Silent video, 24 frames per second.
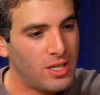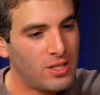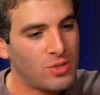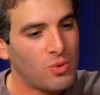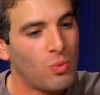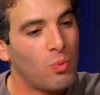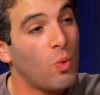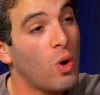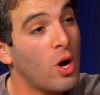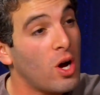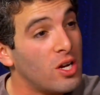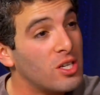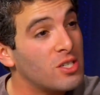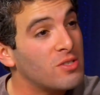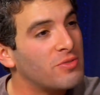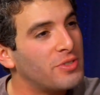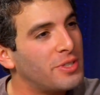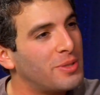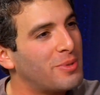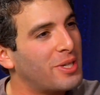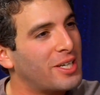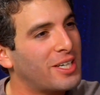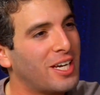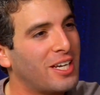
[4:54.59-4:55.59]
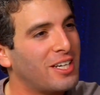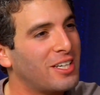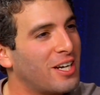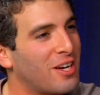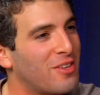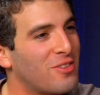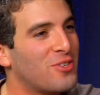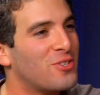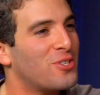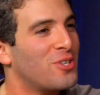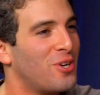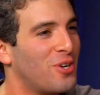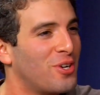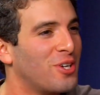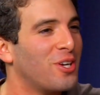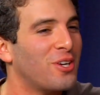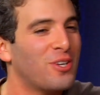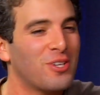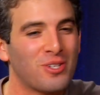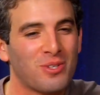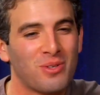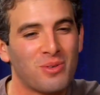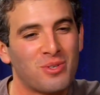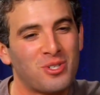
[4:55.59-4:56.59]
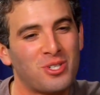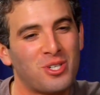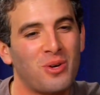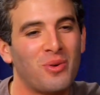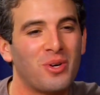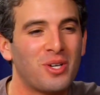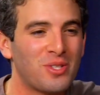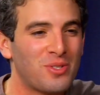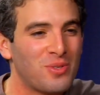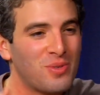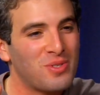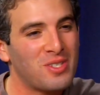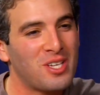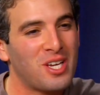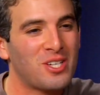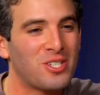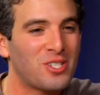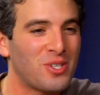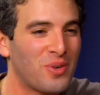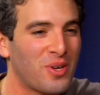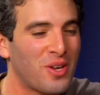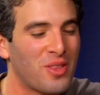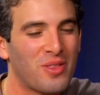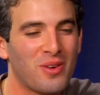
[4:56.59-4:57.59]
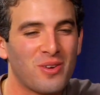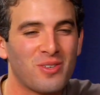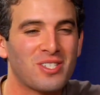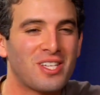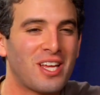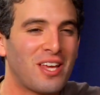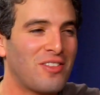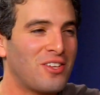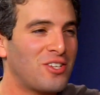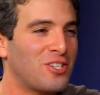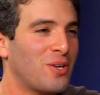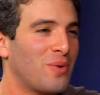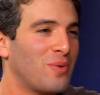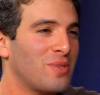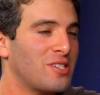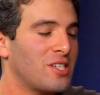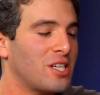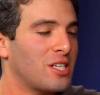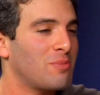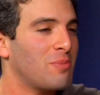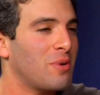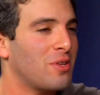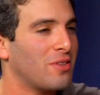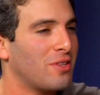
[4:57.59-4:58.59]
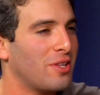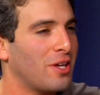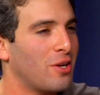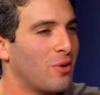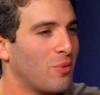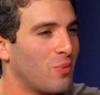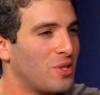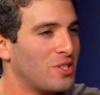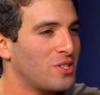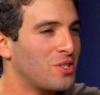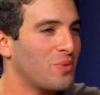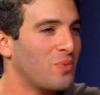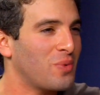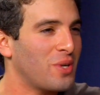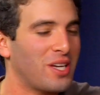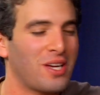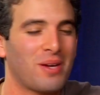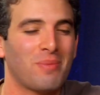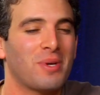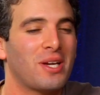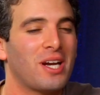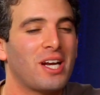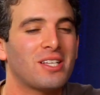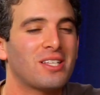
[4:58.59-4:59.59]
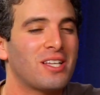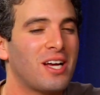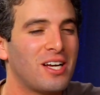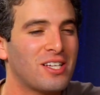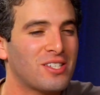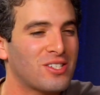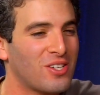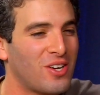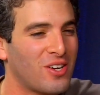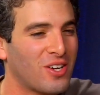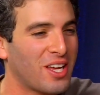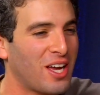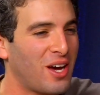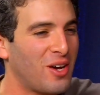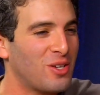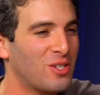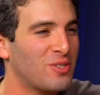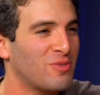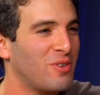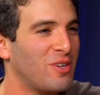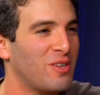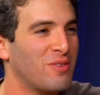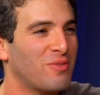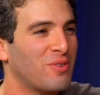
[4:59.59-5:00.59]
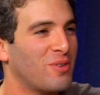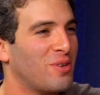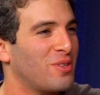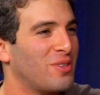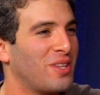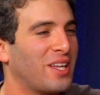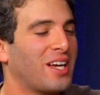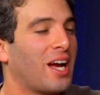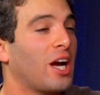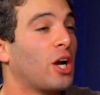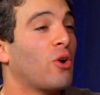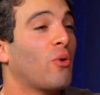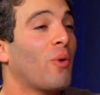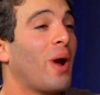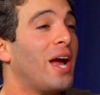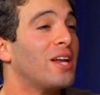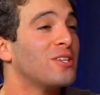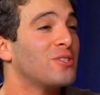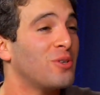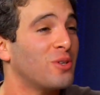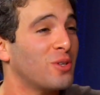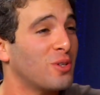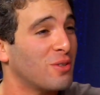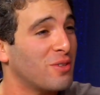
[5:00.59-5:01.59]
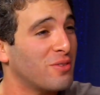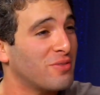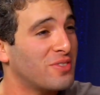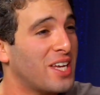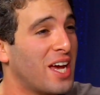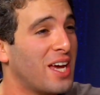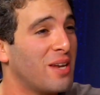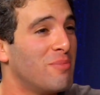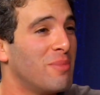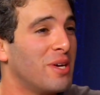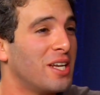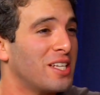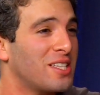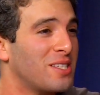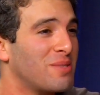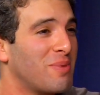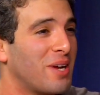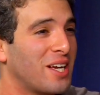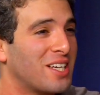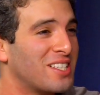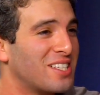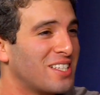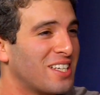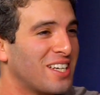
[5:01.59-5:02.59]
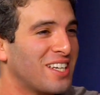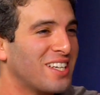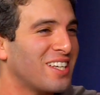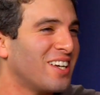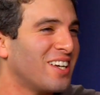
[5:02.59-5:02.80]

was filmed like any other show. You know, you do a show on a Tuesday, a show on a Thursday, and they show it 6 months later once a week. I mean, I saw Countess Vaughn for like a grand total of 10 minutes backstage.